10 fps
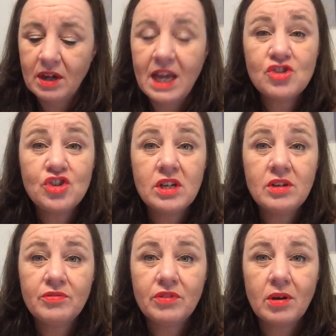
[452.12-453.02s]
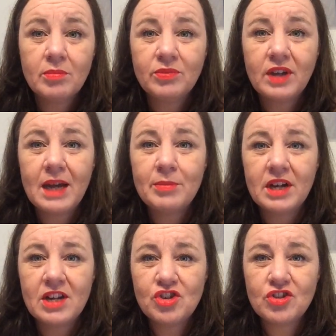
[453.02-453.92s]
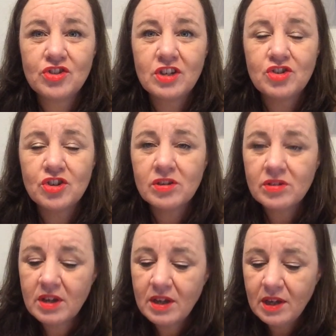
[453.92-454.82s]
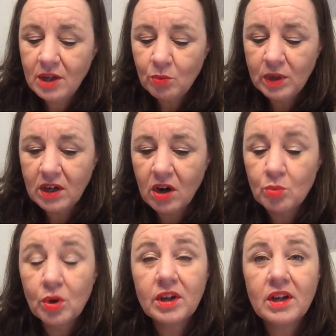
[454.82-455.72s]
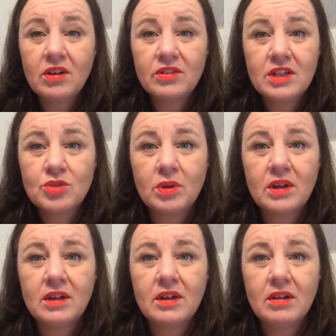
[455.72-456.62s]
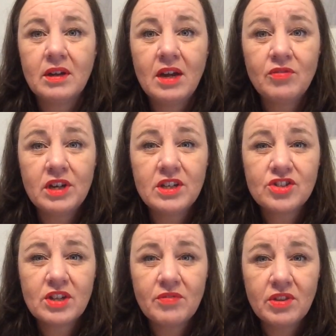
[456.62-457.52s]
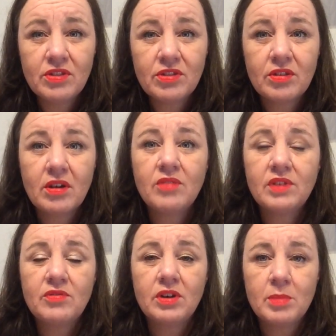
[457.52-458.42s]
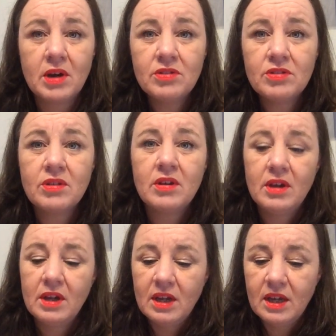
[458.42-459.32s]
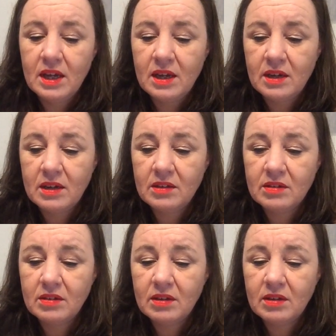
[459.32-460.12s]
Angie from the Hibernation Stitcher. We are working on this one every 7th of every month, and